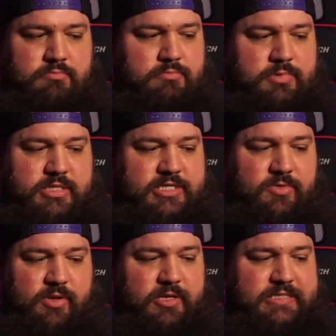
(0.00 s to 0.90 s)
Doesn't
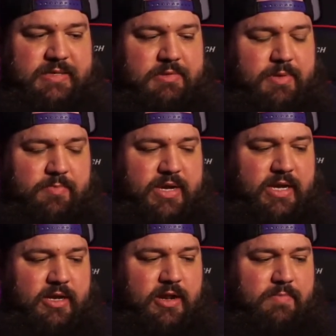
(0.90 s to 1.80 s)
really seem to be
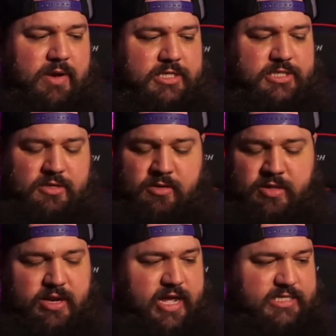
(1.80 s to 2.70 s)
picking it up much on the
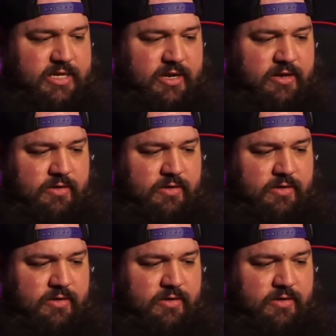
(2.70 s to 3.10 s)
desk here.